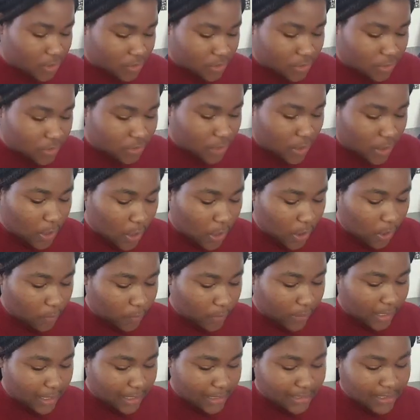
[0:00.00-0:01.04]
So
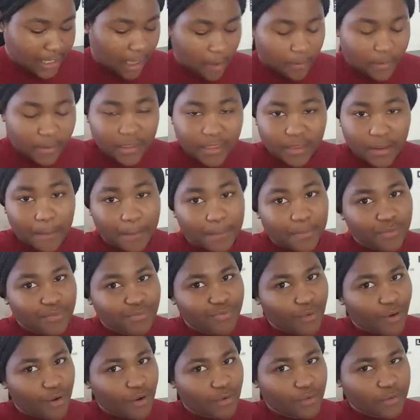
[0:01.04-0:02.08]
we're gonna start with the
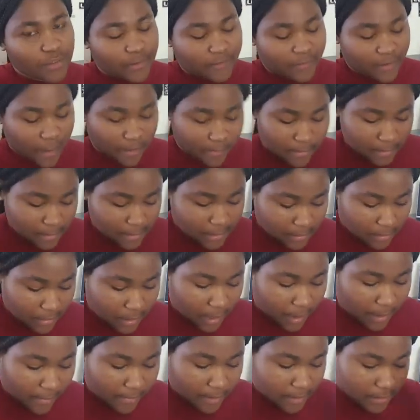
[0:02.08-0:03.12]
pros of coming to
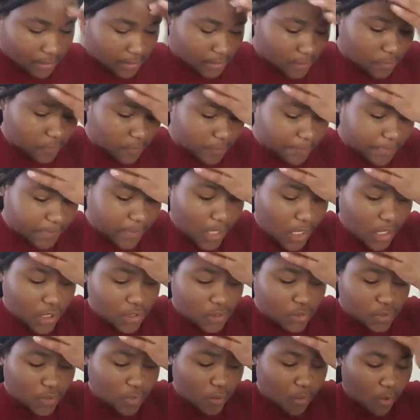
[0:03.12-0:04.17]
MSU.
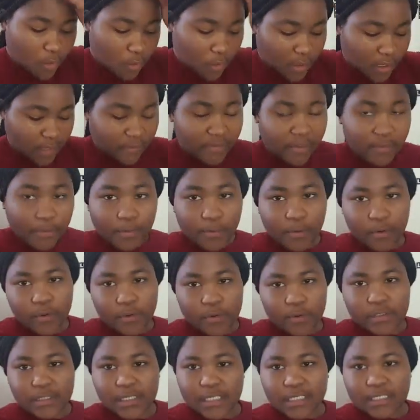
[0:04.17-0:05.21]
So one of the
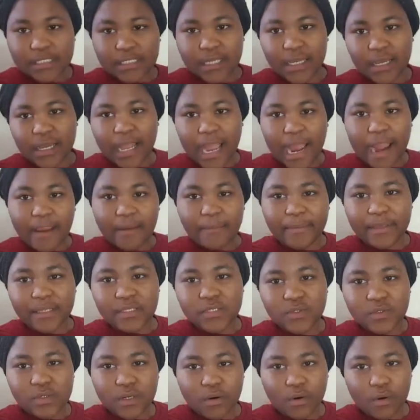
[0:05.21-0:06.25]
pros is the
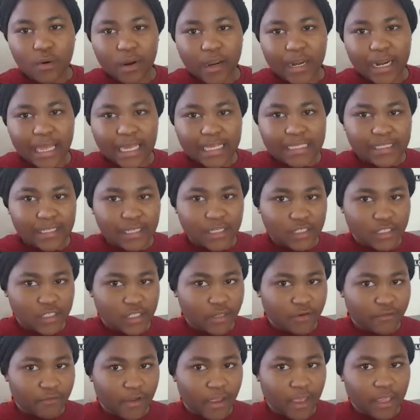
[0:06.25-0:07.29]
Caribbean Student
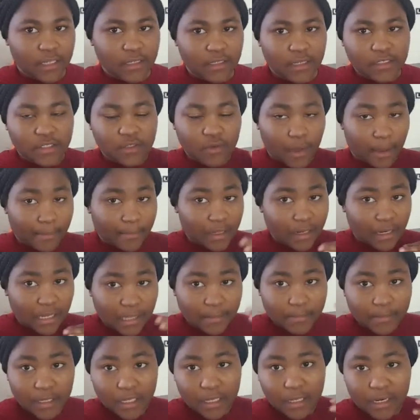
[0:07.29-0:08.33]
Organization, right? So I'm going to
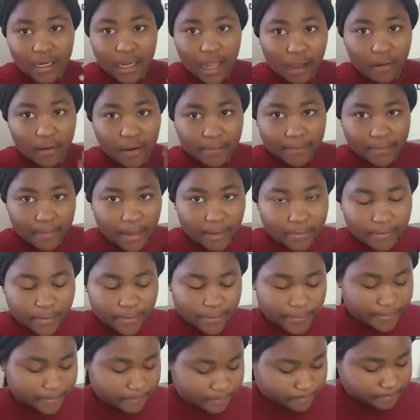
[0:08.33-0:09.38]
keep looking down at my
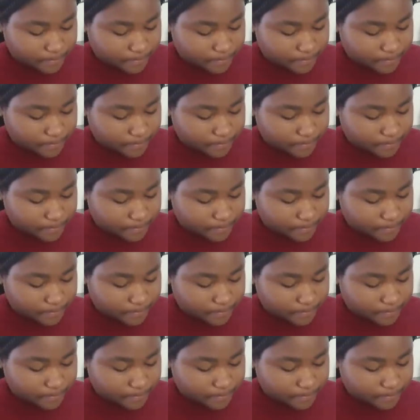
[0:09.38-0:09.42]
book.